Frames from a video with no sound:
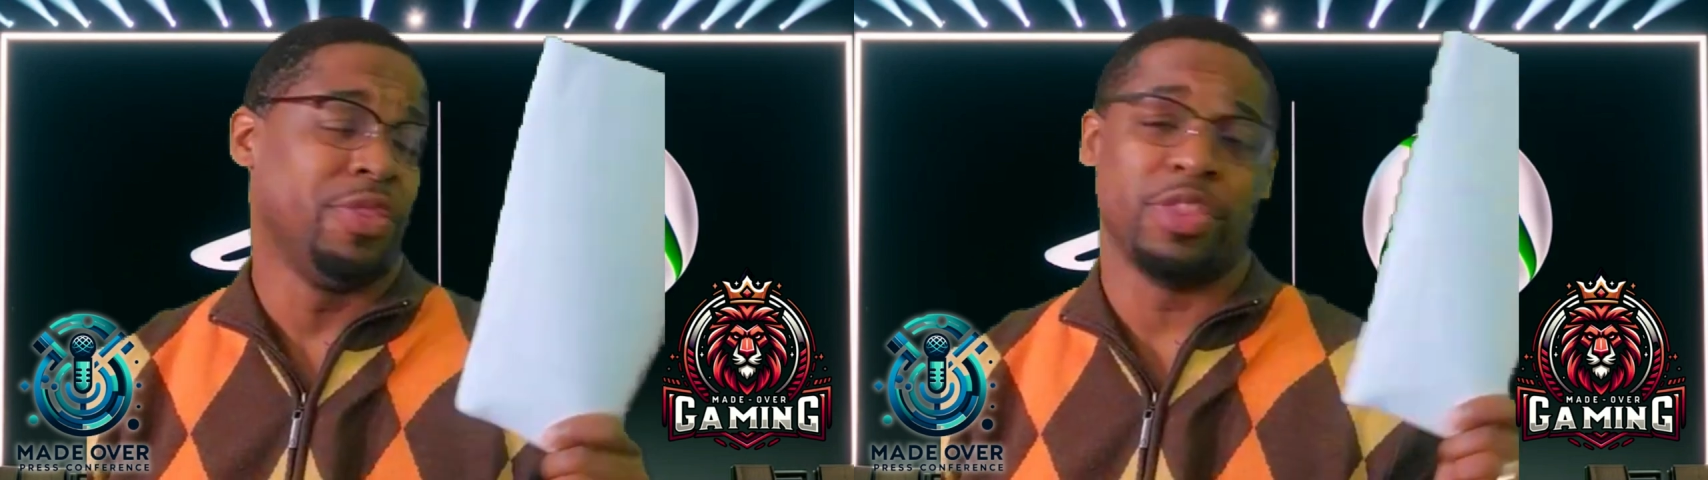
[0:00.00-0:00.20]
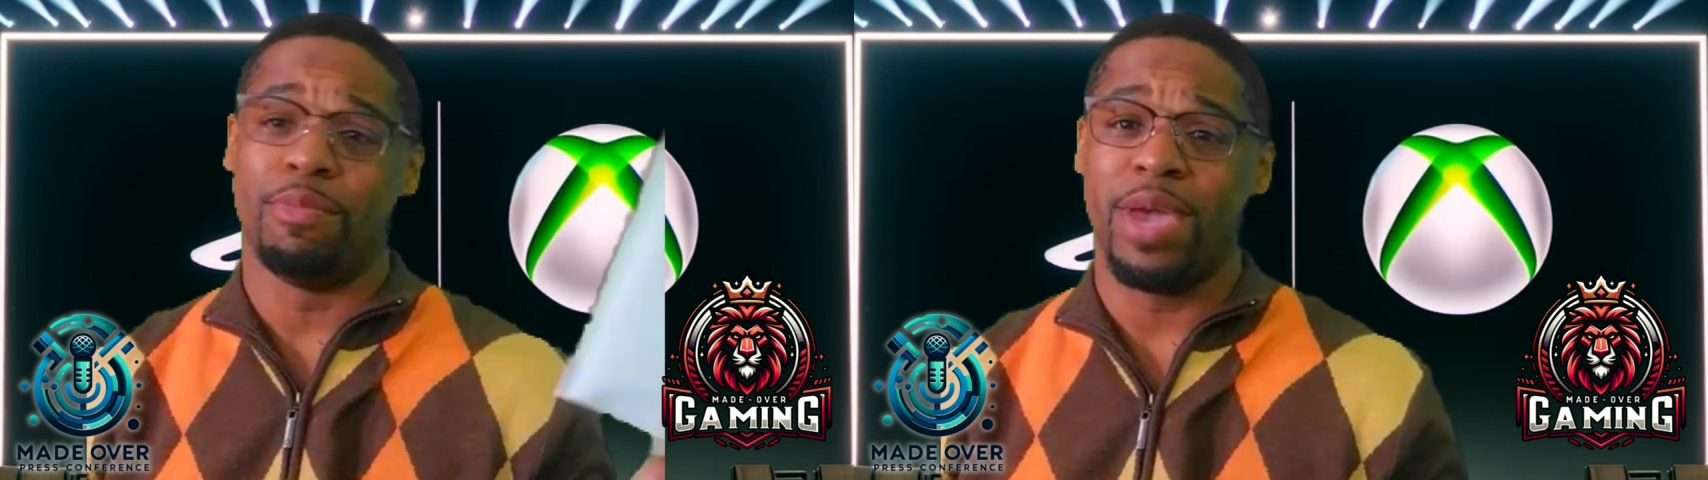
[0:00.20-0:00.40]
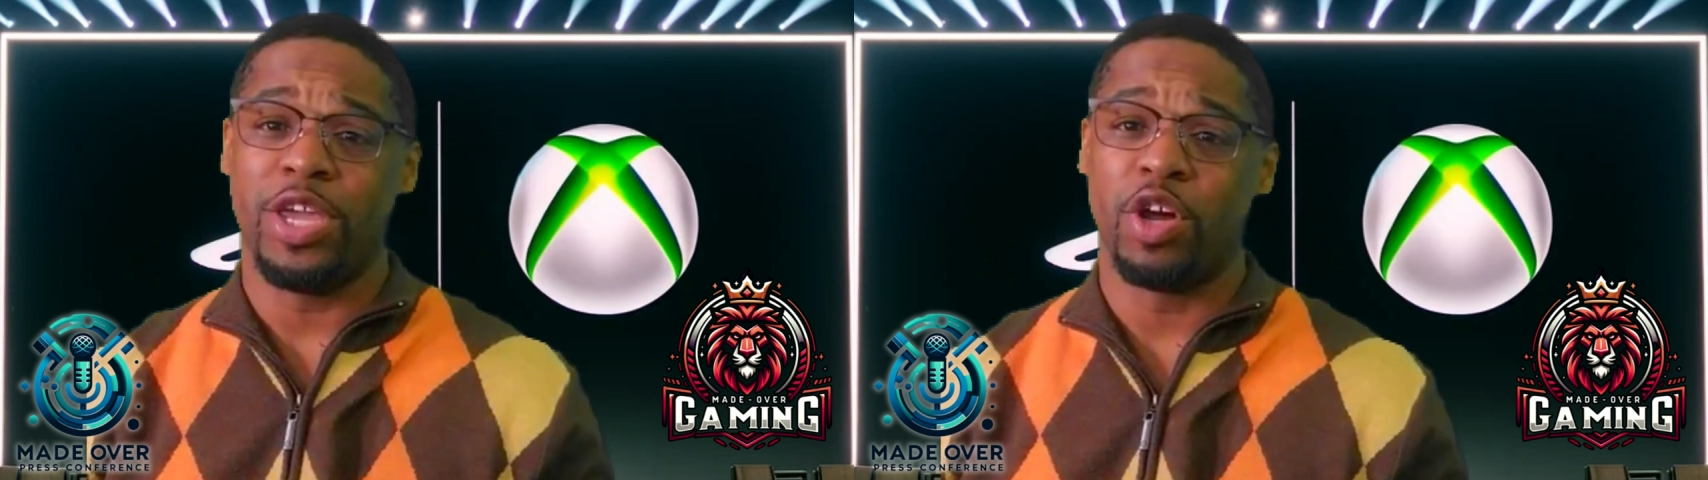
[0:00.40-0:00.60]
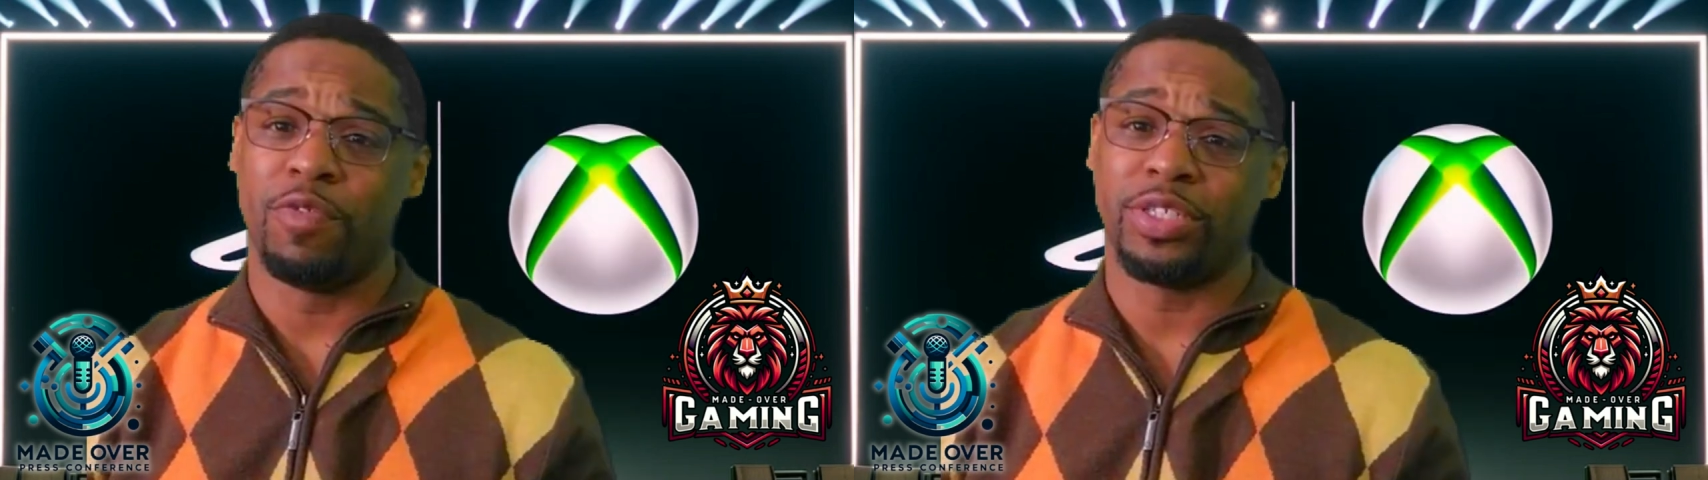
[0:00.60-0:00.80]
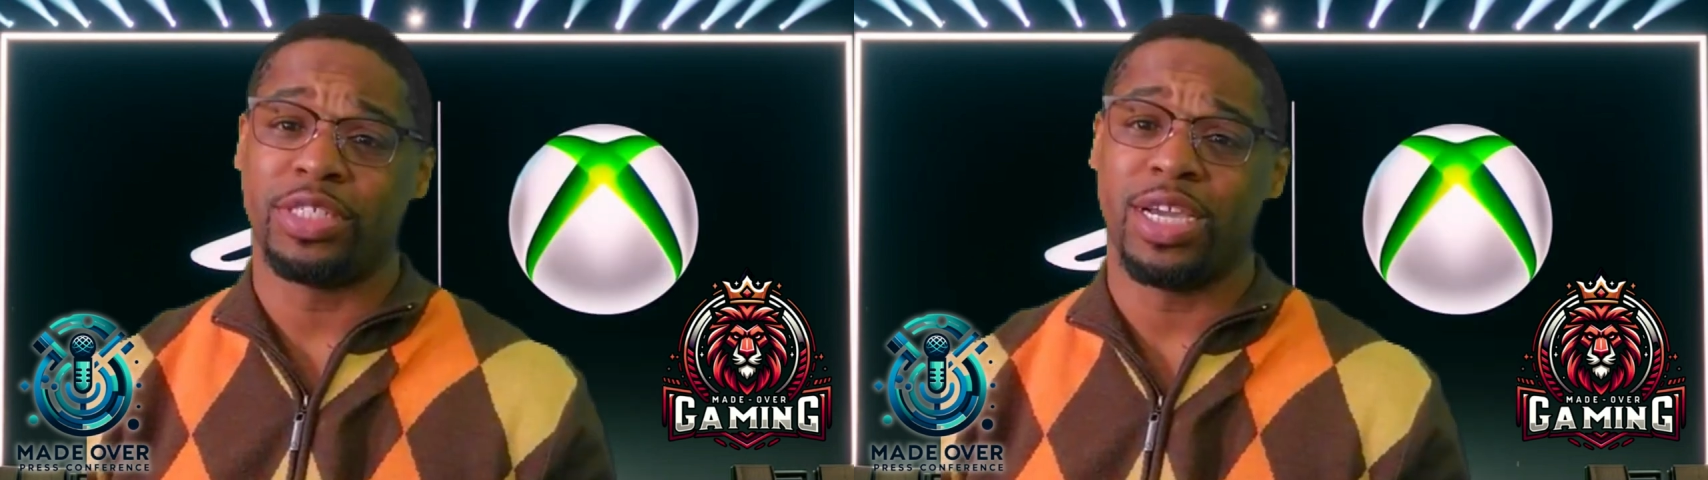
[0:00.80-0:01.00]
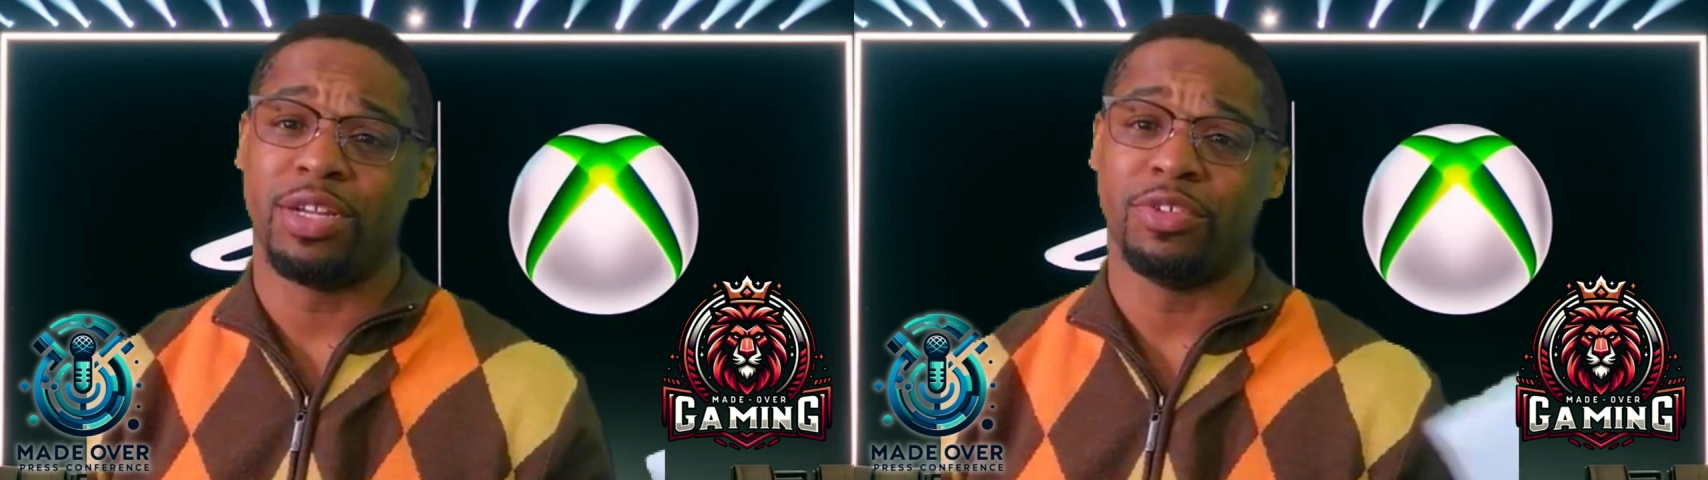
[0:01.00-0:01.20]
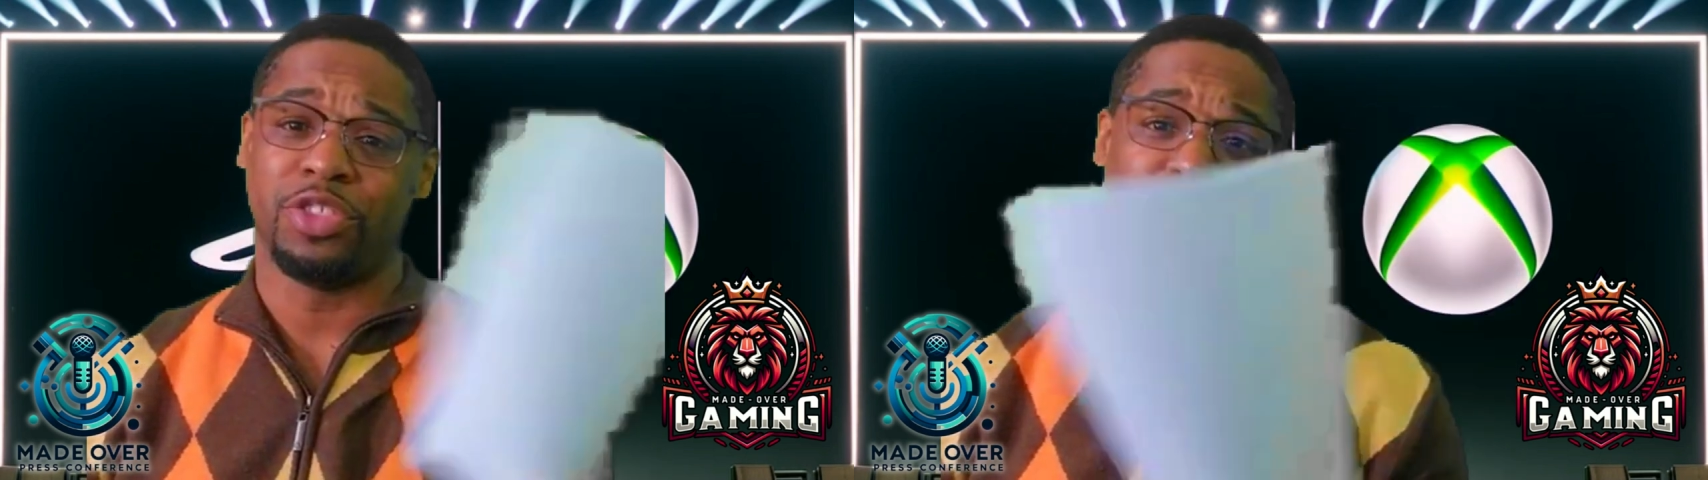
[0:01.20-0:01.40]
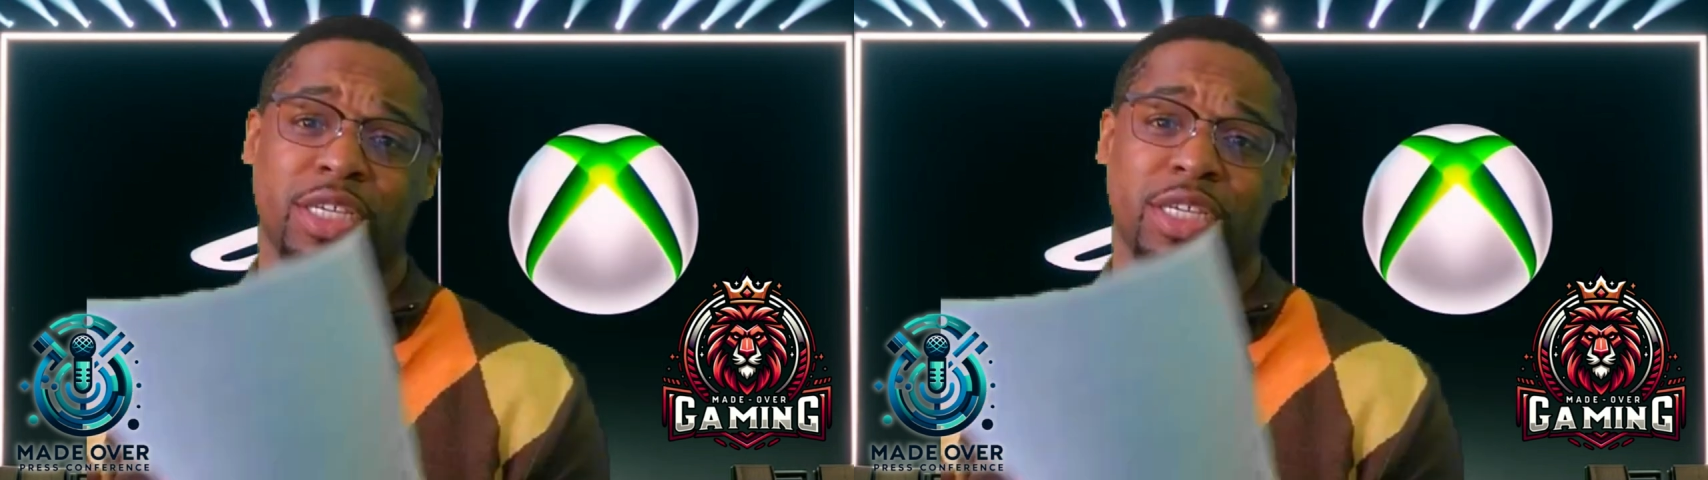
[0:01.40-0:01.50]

the Made Over channel